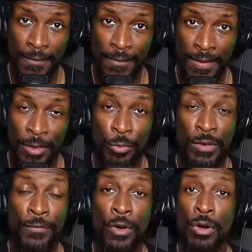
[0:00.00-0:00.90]
And we
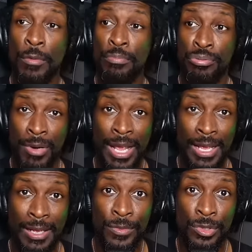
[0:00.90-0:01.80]
fall prey
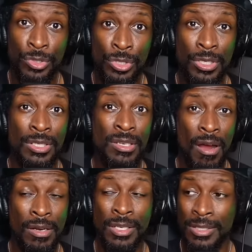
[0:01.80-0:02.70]
to the
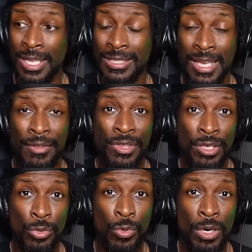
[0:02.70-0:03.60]
darkness that's out there in the
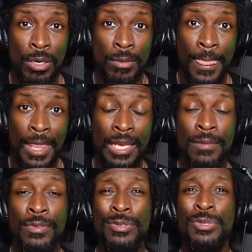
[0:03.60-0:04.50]
world. And if
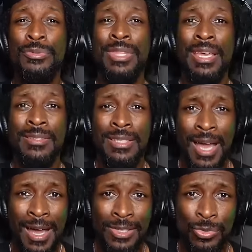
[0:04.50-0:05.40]
you do things
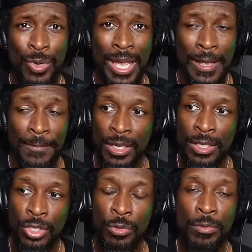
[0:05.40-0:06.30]
God's way,
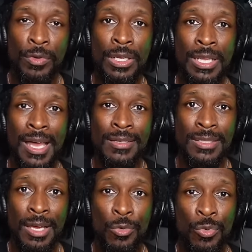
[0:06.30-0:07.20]
you will realize
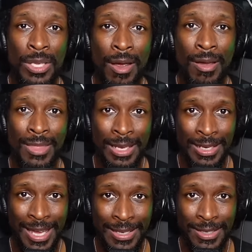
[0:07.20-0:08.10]
that we are the
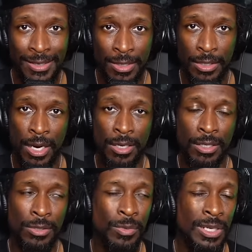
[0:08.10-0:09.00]
light in the
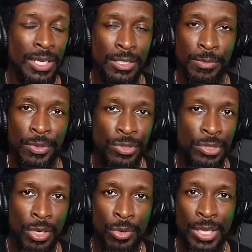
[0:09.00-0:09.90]
darkness. We're not supposed to
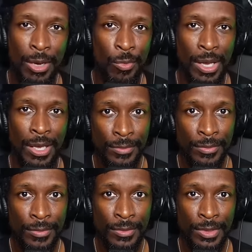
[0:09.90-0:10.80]
go that way.
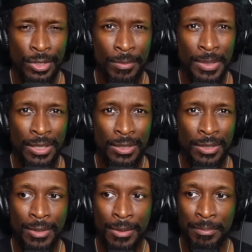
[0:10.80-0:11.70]
You know what I mean?
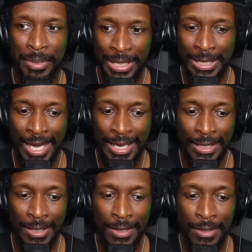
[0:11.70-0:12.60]
Be not
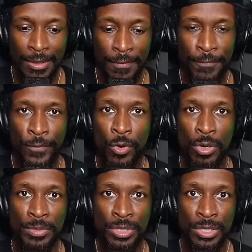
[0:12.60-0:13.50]
conformed
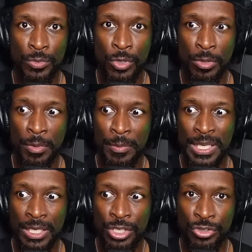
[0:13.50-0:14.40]
to this world, but be
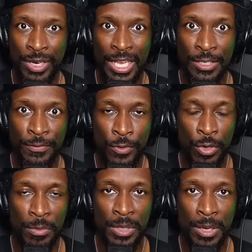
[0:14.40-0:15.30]
ye
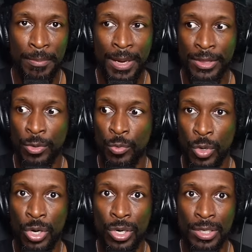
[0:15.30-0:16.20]
transformed by the
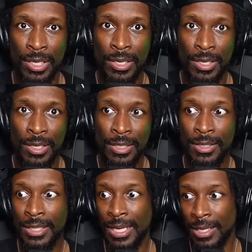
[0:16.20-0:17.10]
word
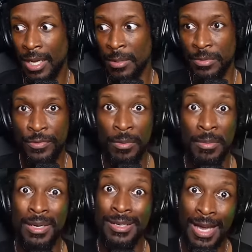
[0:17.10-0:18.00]
that comes from
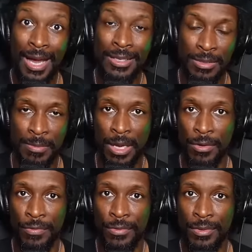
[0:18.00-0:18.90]
God's mouth.
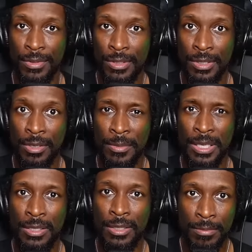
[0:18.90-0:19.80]
You know what I
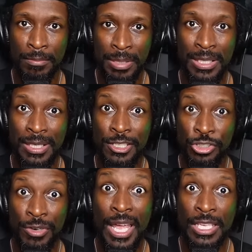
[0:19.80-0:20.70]
mean? be ye
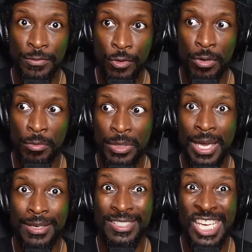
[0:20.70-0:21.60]
transformed. We got to
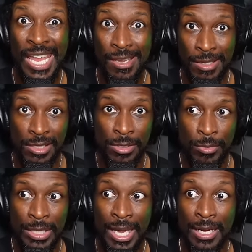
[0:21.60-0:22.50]
change. We
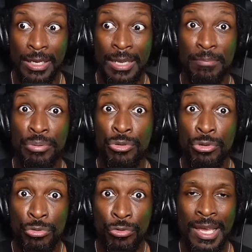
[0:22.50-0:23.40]
got to
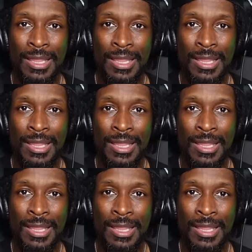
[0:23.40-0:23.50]
improve.